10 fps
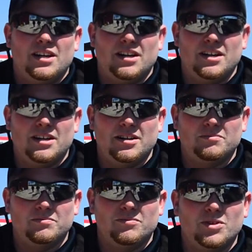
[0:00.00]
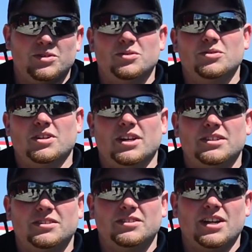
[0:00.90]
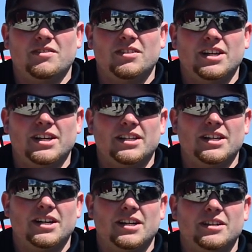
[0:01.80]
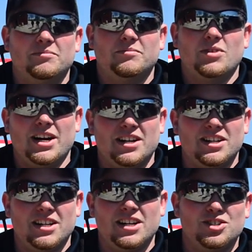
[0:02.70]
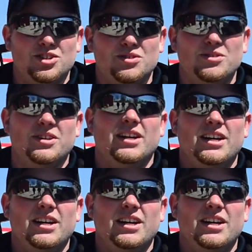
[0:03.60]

Um, went through the clutches and everything. Uh, ran into an issue.